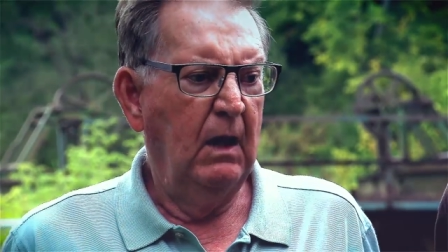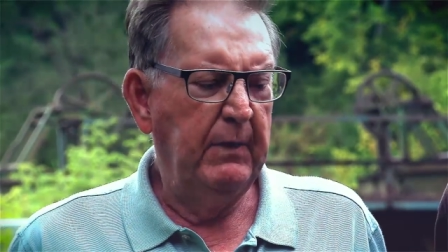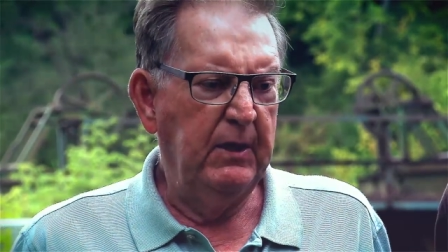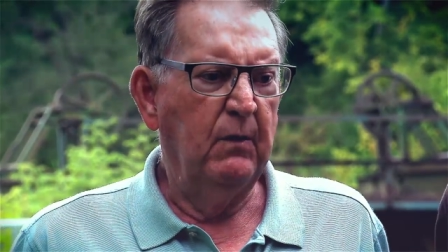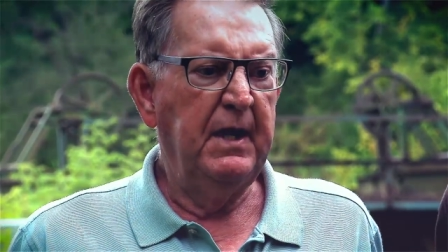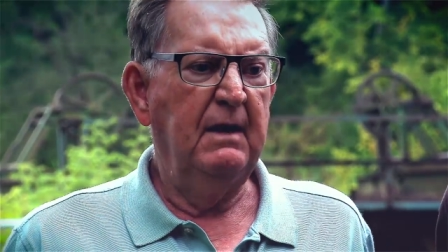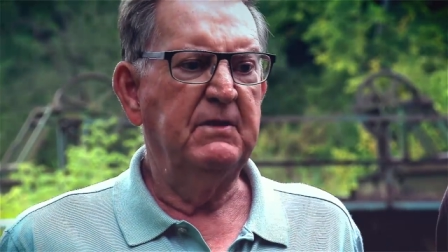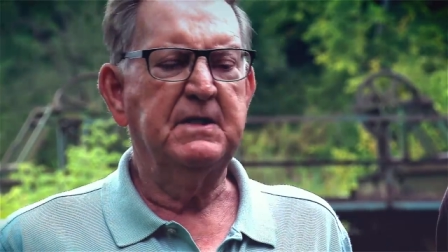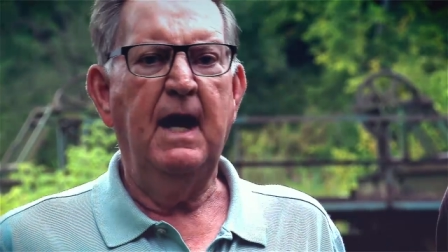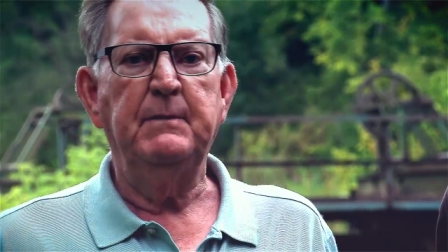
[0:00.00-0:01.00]
We don't have
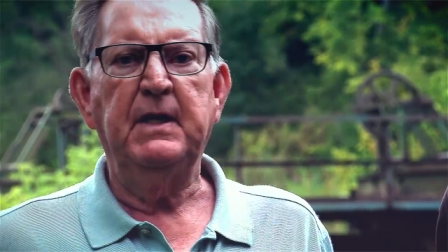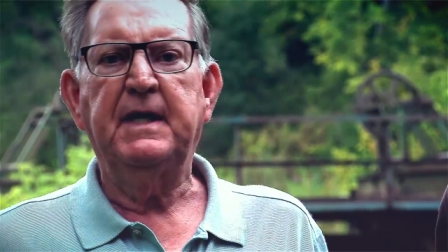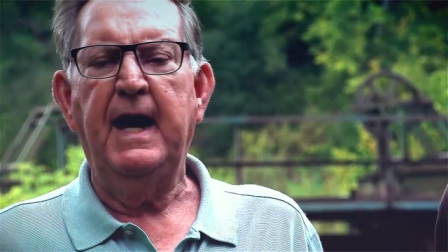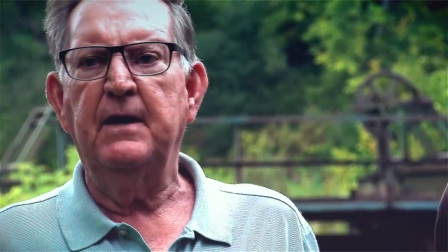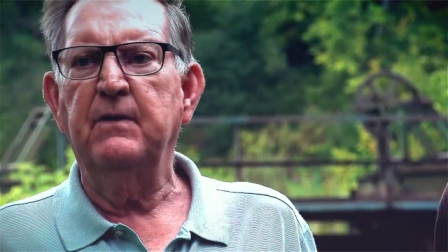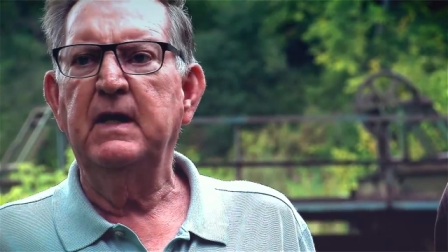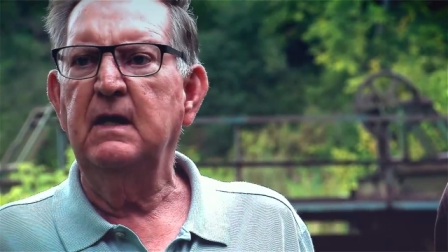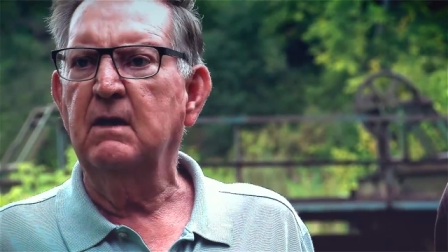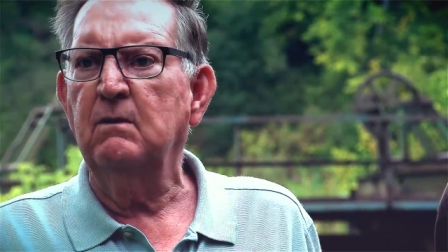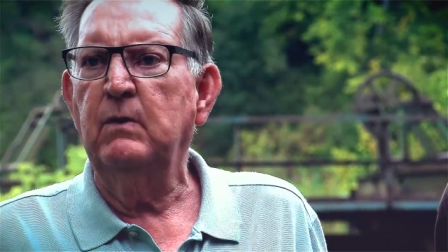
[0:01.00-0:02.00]
a salmon cannery
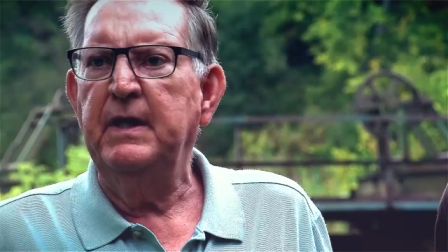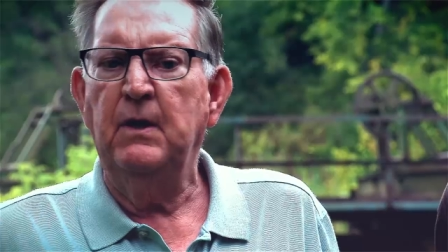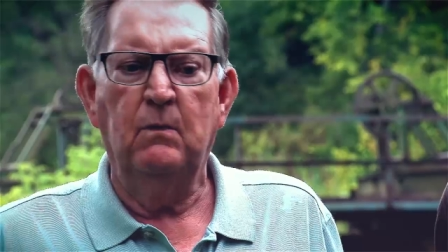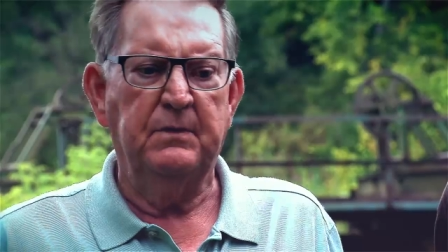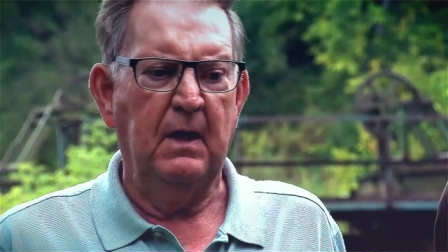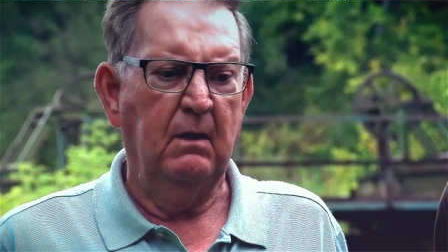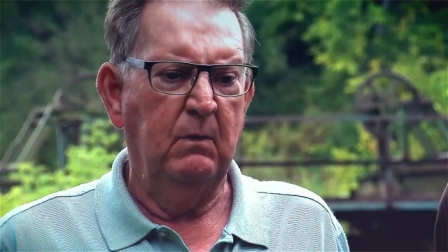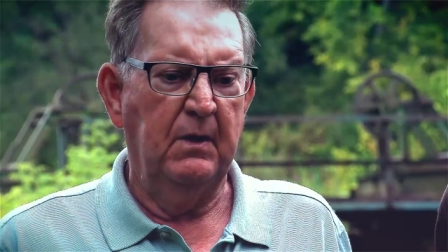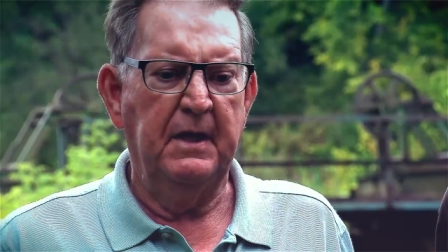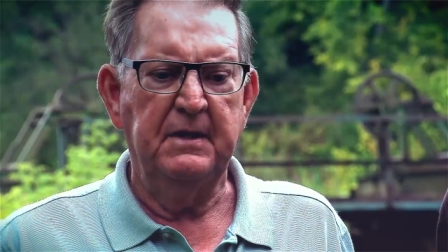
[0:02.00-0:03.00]
here.
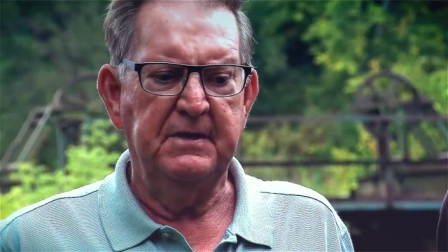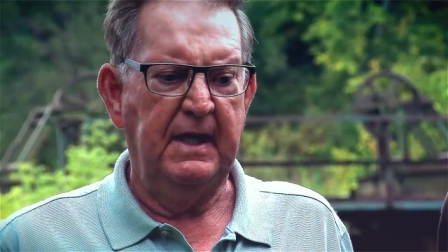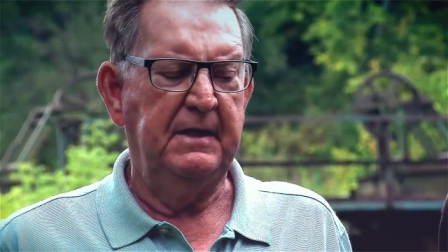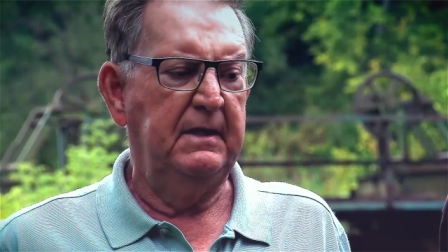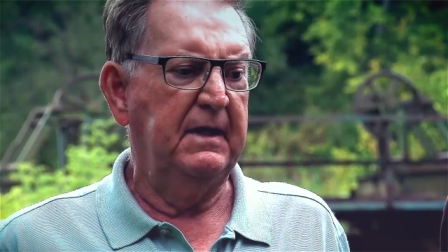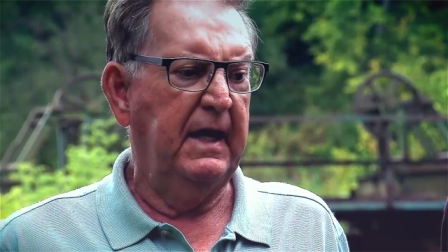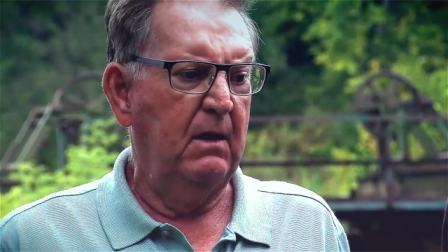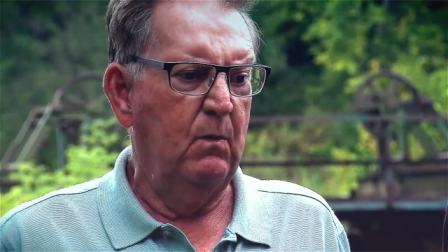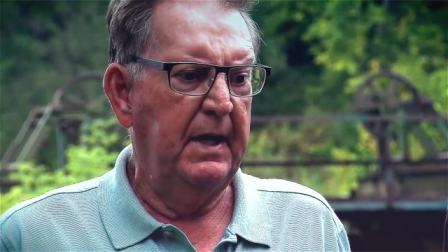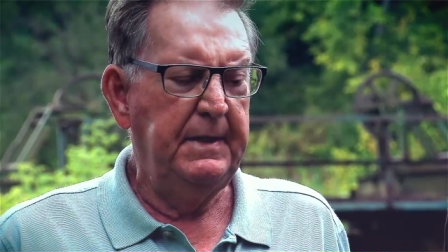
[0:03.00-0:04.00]
We're not intending to
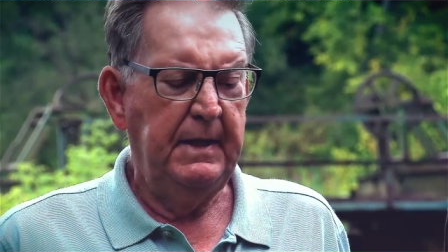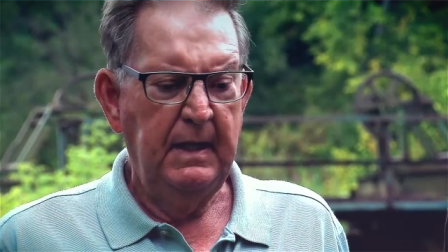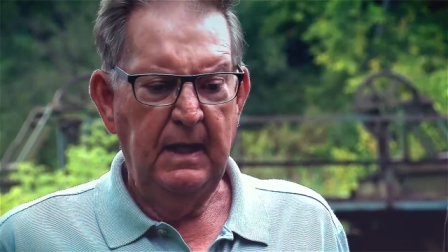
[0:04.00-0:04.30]
get one.